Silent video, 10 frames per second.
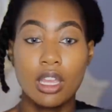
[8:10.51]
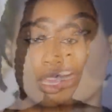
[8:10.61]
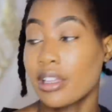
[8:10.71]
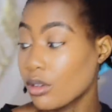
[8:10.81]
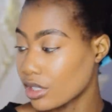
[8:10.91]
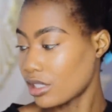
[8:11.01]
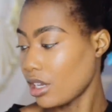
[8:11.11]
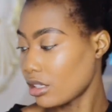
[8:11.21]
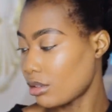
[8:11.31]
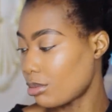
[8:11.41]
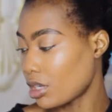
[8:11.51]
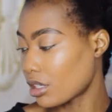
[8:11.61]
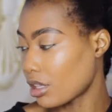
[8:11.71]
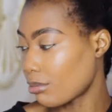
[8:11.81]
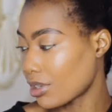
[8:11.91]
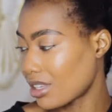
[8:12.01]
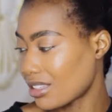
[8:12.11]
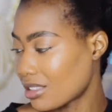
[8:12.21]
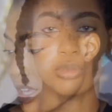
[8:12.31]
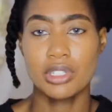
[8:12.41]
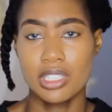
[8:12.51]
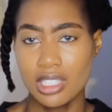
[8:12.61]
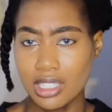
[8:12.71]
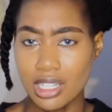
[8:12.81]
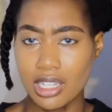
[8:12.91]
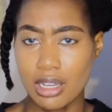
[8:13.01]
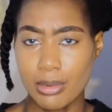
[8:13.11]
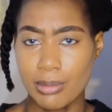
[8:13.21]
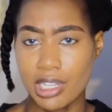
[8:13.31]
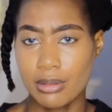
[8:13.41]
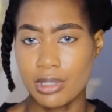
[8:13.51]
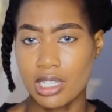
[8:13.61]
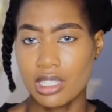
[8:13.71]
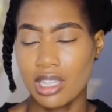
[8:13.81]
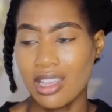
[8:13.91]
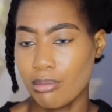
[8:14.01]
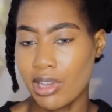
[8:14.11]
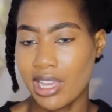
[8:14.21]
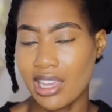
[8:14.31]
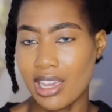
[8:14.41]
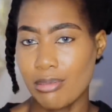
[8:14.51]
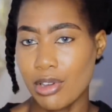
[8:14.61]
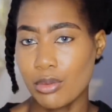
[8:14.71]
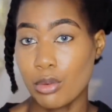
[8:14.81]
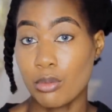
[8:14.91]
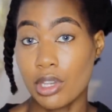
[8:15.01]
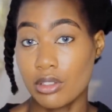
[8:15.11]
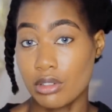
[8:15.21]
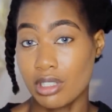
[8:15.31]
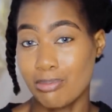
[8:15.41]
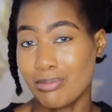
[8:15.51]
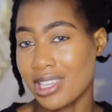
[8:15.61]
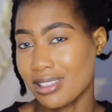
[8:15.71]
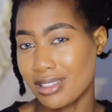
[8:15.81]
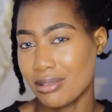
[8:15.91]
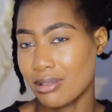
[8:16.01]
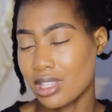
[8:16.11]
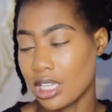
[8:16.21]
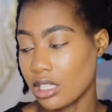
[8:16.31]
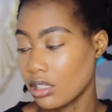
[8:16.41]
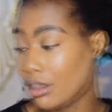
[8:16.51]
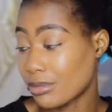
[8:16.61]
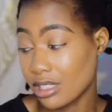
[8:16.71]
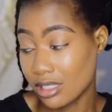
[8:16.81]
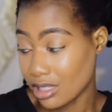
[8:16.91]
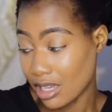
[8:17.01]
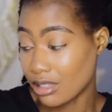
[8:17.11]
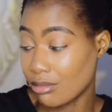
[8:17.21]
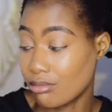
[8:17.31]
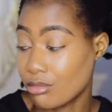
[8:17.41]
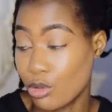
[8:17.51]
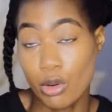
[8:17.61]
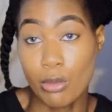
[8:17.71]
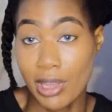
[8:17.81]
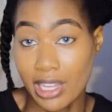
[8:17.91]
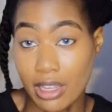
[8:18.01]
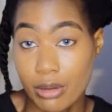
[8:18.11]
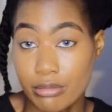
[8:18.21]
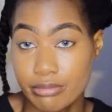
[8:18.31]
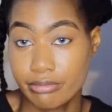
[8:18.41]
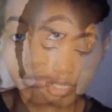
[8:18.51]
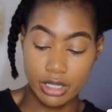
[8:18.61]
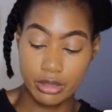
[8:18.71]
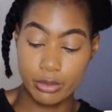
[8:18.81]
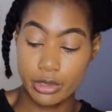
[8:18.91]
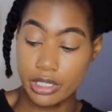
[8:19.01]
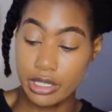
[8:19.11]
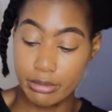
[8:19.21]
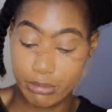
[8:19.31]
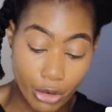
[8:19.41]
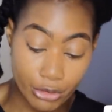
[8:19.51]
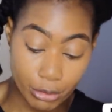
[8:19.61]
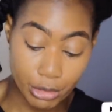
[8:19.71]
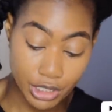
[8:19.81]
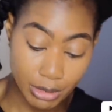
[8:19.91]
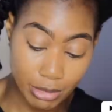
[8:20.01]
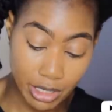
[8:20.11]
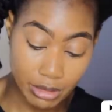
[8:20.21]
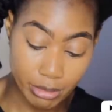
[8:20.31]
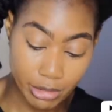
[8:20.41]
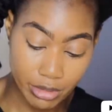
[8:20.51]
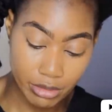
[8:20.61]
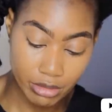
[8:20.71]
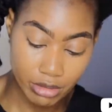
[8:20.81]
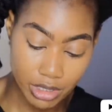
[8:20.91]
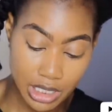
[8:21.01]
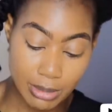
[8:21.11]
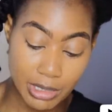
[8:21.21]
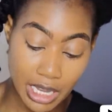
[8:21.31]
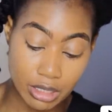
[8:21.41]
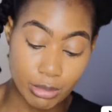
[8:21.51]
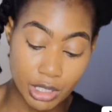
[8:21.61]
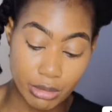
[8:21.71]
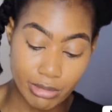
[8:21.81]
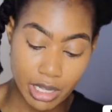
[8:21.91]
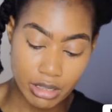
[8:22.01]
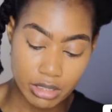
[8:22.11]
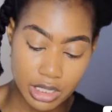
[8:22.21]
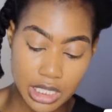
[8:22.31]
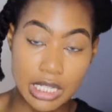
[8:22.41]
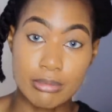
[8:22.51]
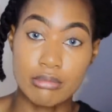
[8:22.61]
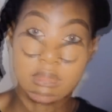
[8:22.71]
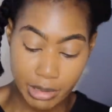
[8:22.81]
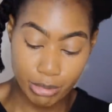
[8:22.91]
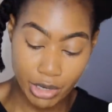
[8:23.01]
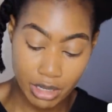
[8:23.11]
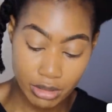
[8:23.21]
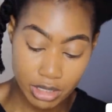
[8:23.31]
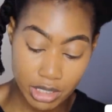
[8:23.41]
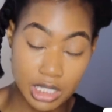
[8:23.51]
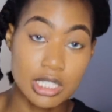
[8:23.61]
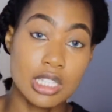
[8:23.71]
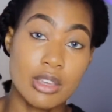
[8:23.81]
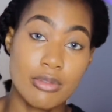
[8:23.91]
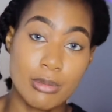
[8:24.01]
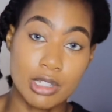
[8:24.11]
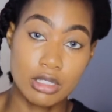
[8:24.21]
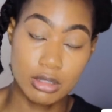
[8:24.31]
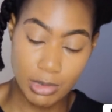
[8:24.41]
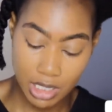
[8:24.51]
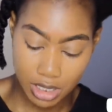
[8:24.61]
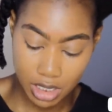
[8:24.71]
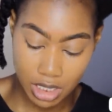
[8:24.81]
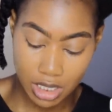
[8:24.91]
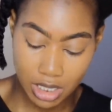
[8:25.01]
I don't intend to pluck them because recently I got my makeup done. My eyebrows were razored a bit too thin. I'm just letting them grow back out because we're team over bushy brows, bro. Team caterpillar brows. Team my brows, you can see them from outer space.